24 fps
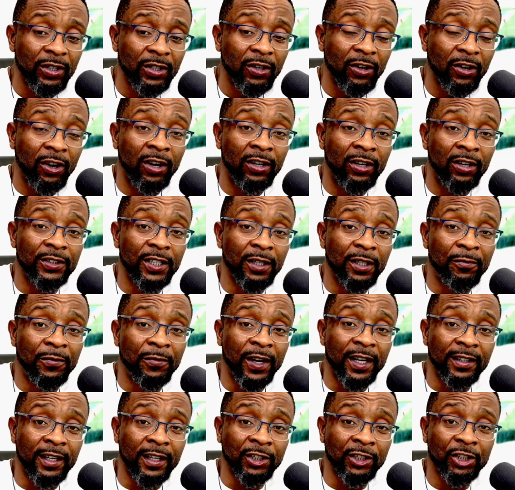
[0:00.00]
on the
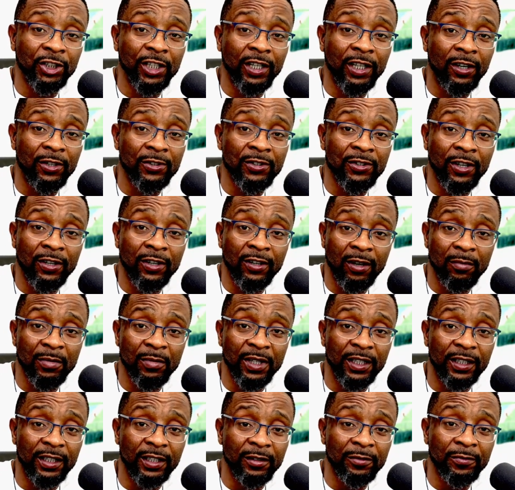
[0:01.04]
financial
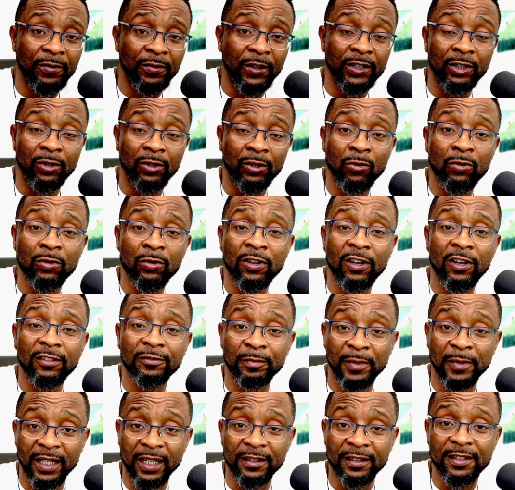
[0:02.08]
autonomy for the local
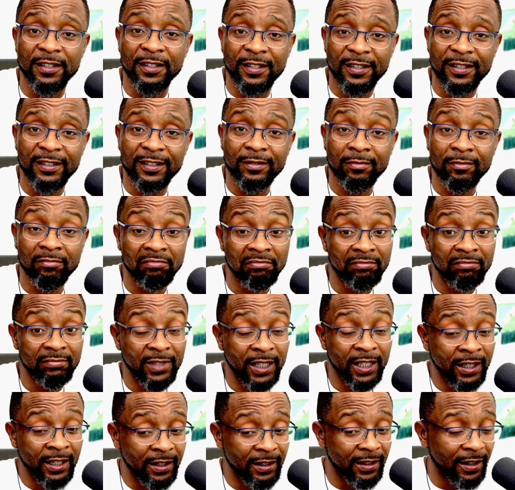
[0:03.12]
governments
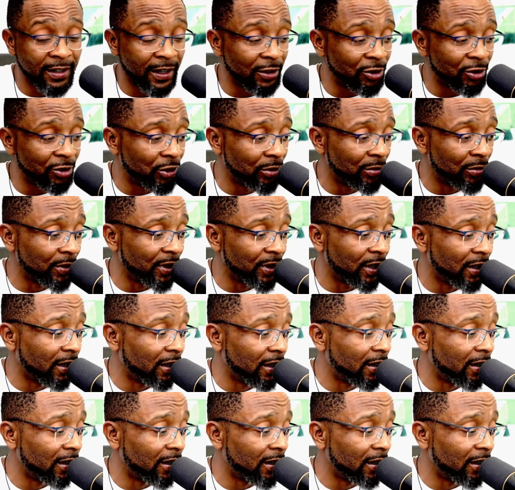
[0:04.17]
in Nigeria.